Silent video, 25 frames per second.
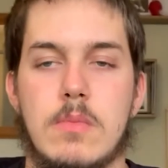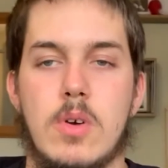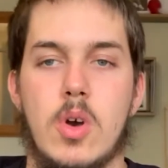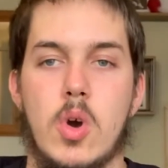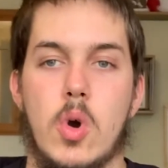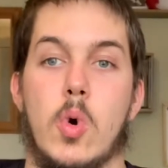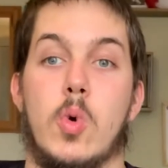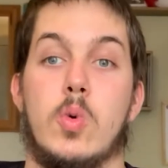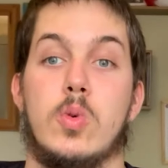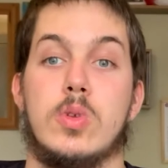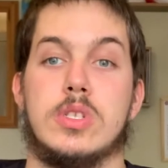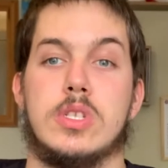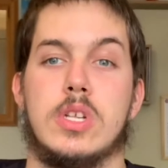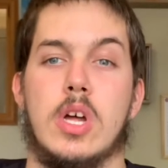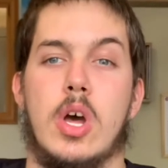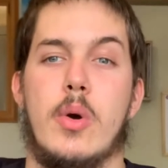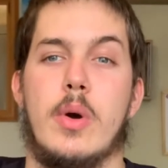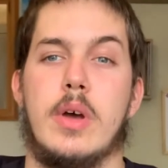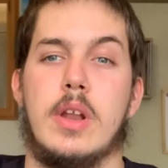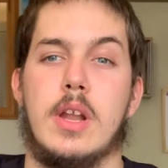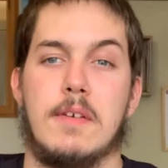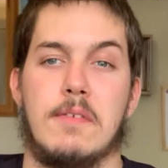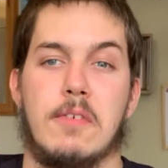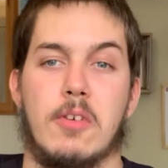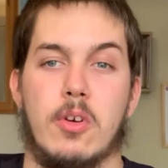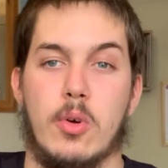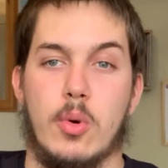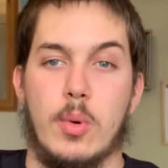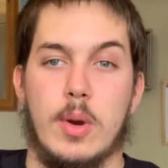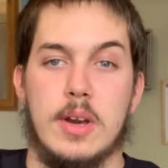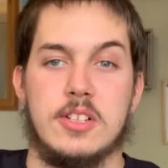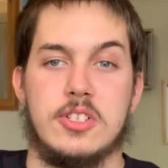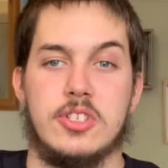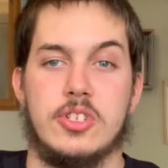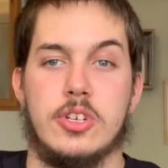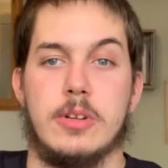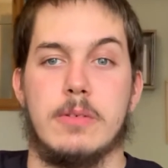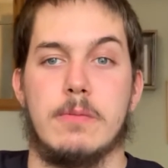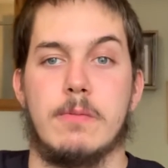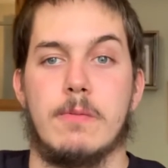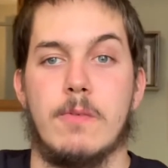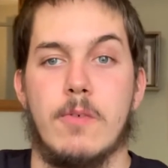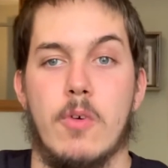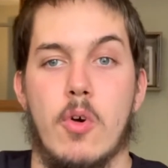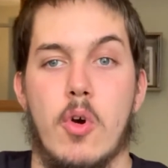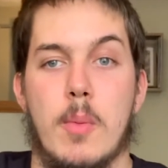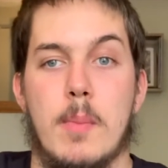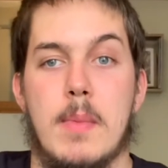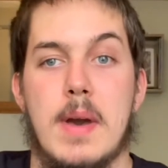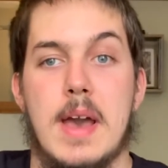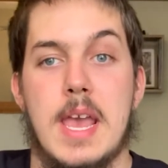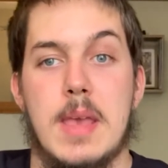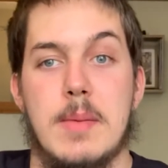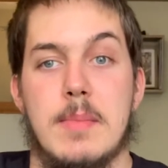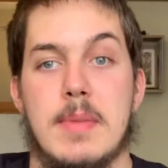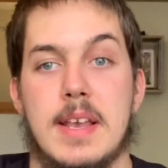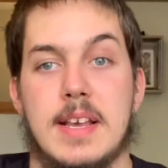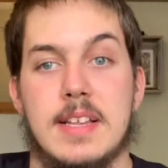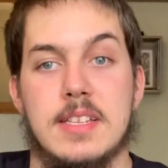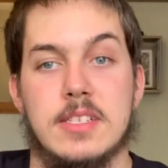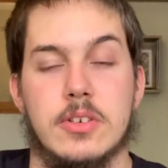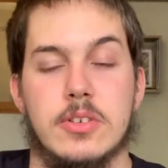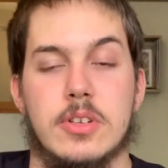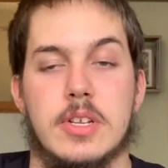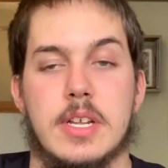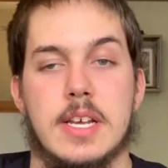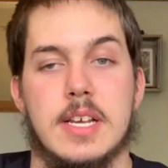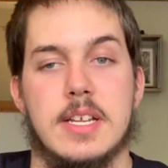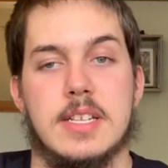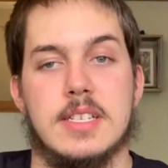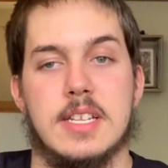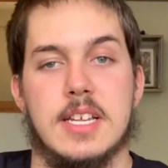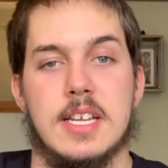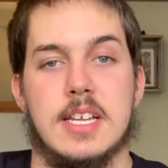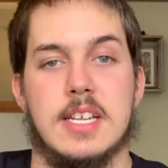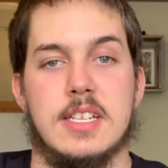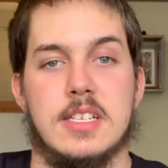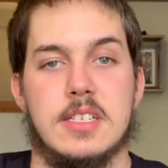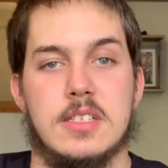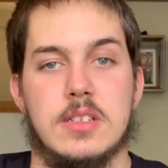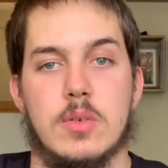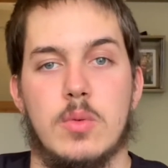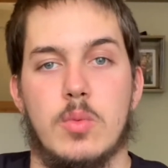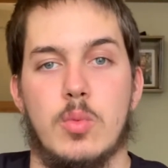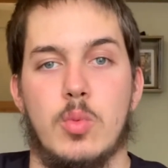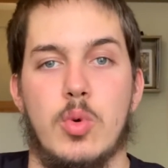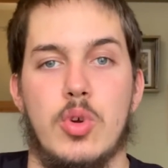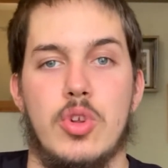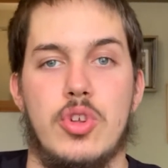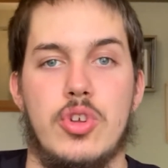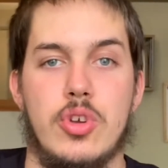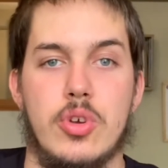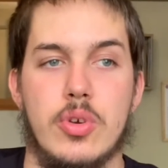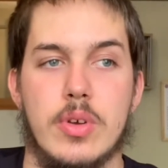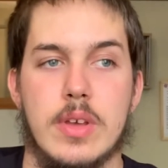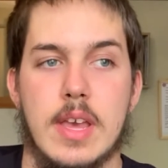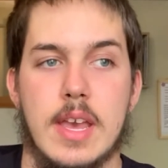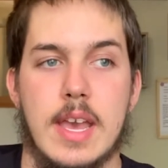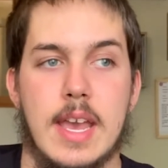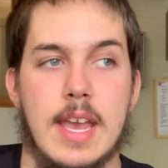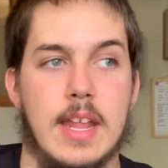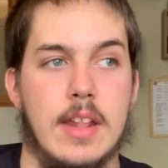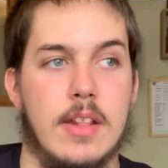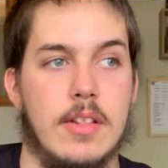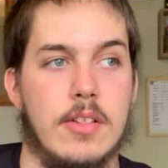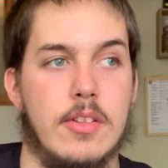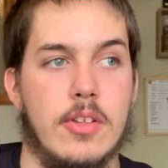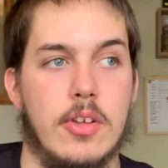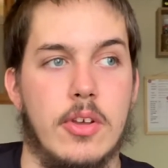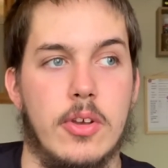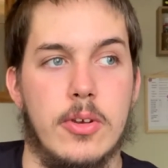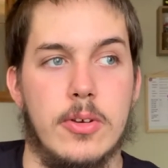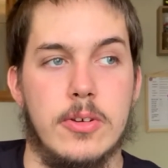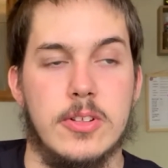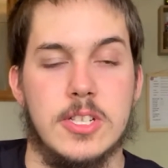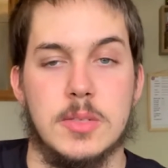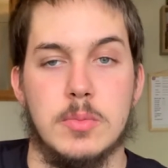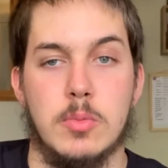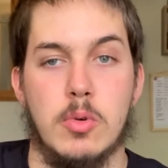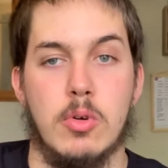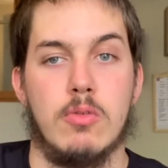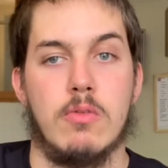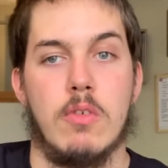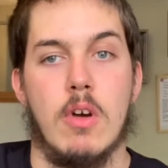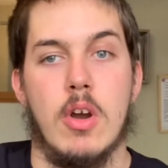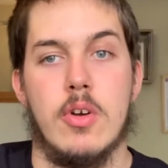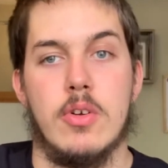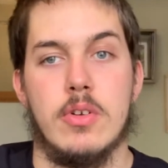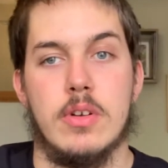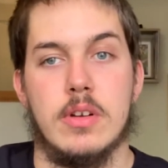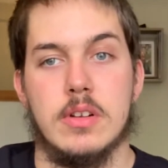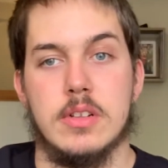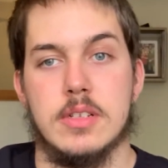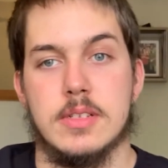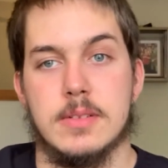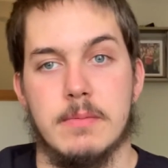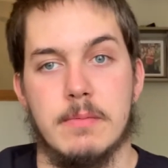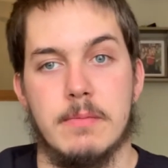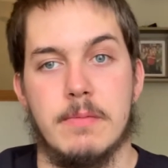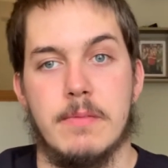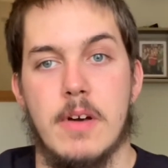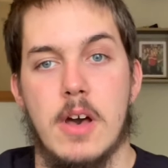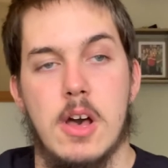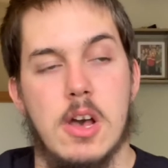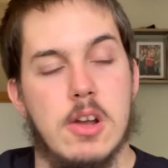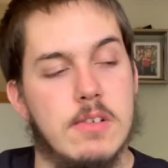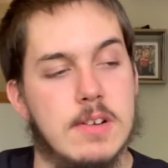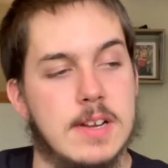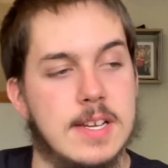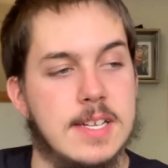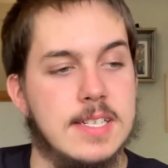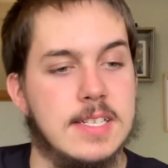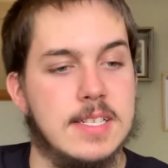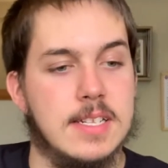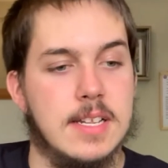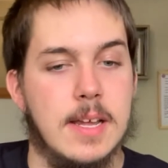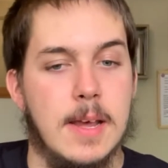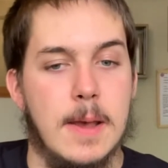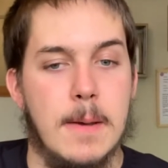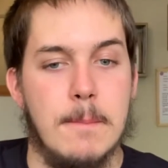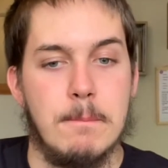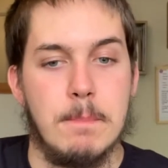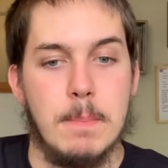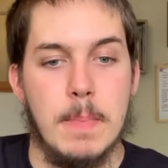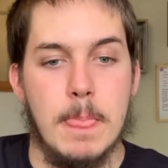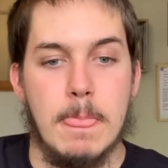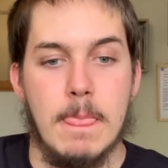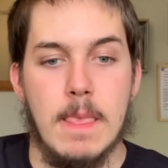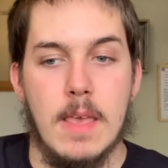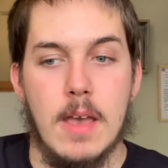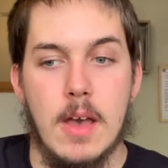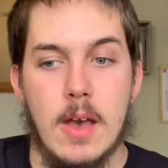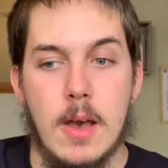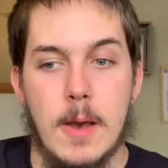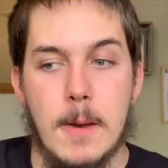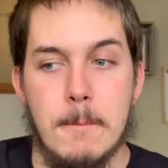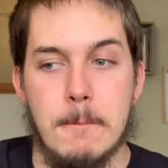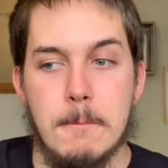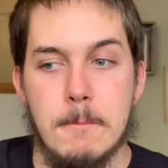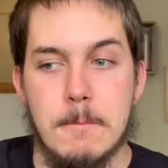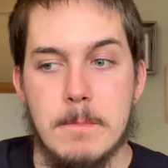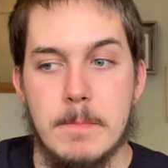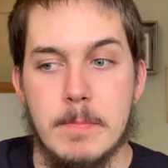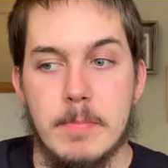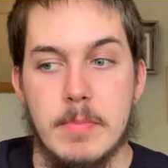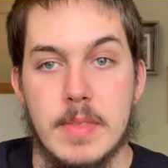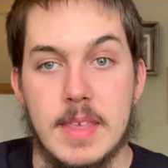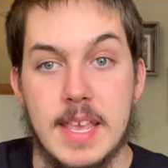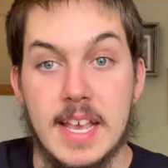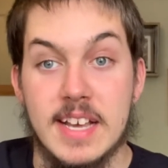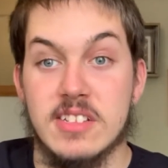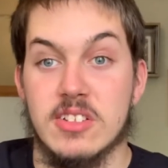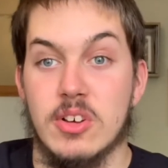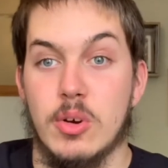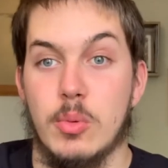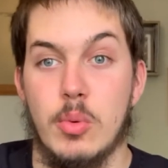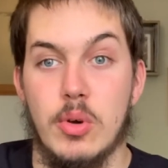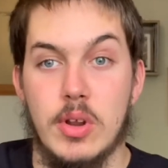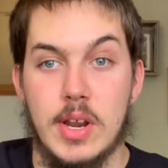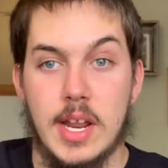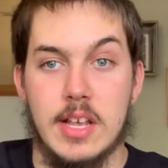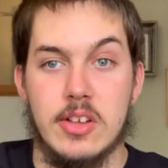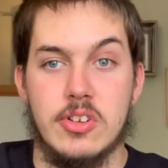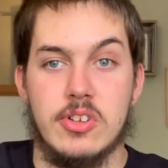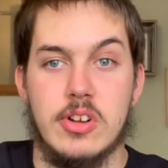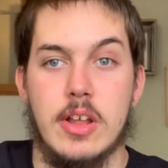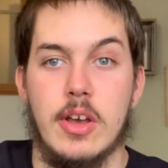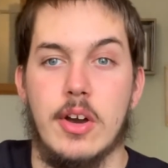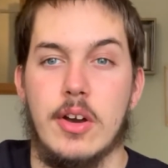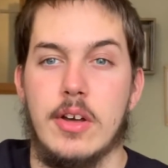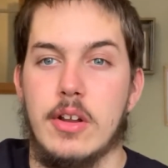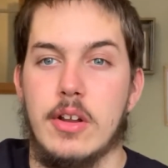Also, another question from Amy Exotics is, would you get into small rodents and furries? Yes, I would actually.